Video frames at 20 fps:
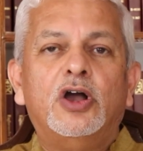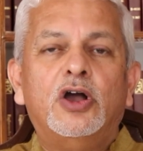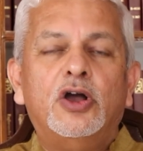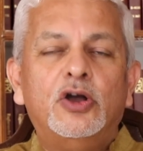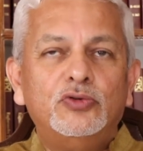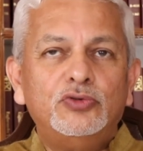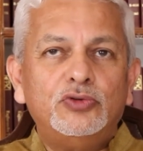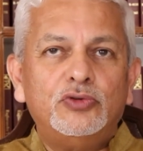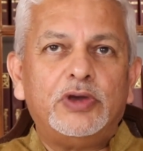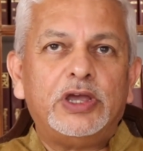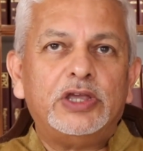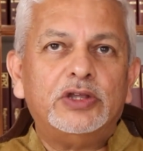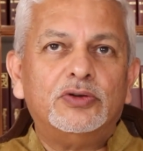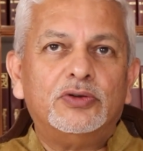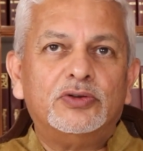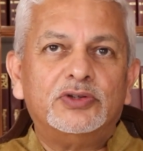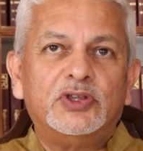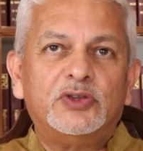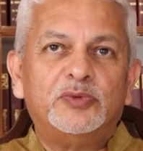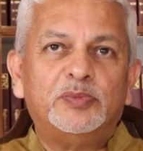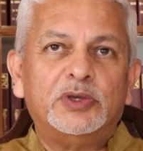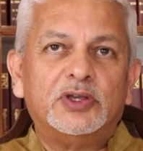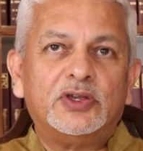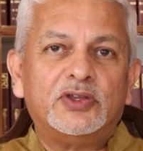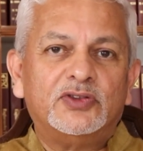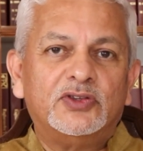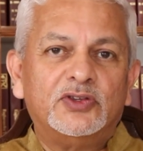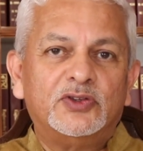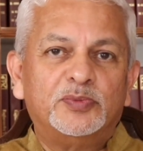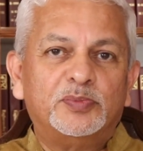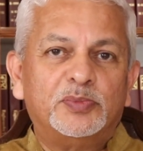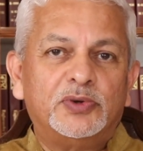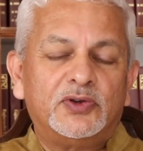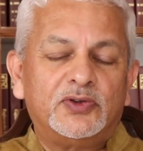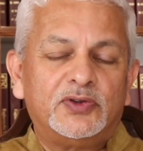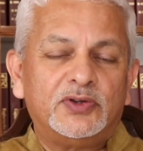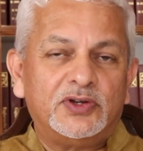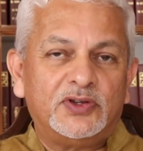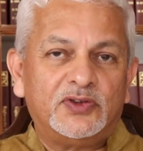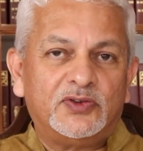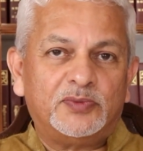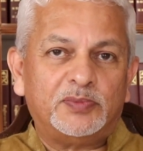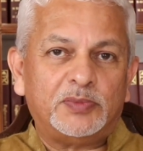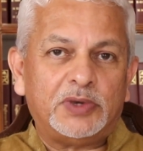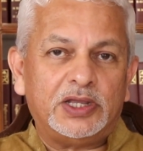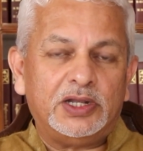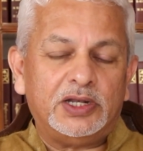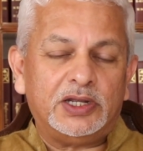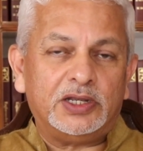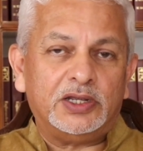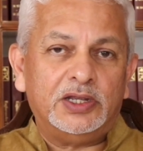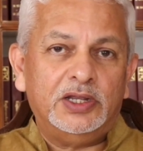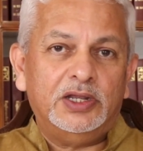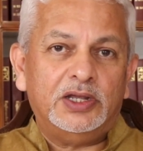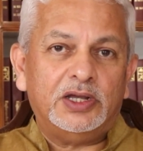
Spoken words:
How do I know just because this person is smiling